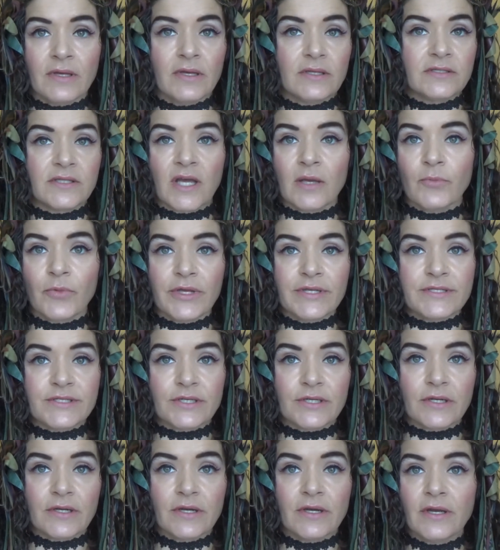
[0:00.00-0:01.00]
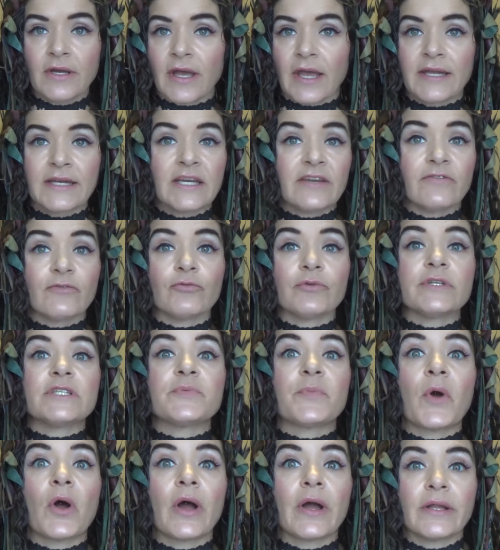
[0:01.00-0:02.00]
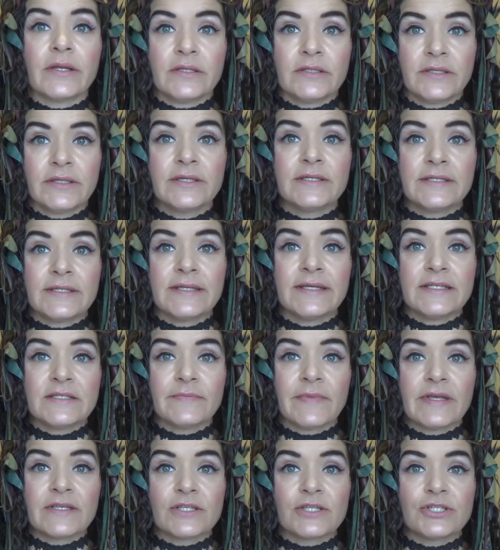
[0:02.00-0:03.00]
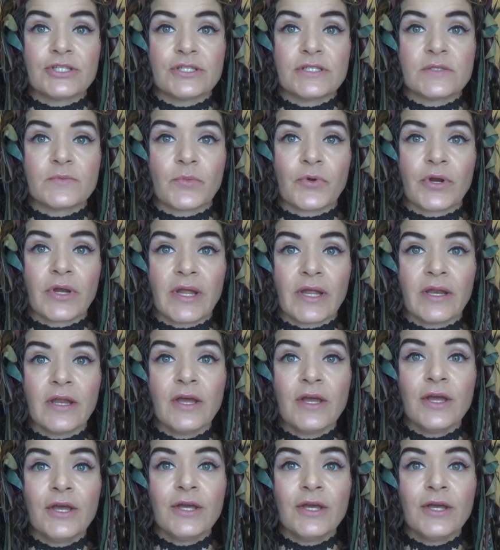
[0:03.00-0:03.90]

Time waster. I didn't even respond to his message this morning.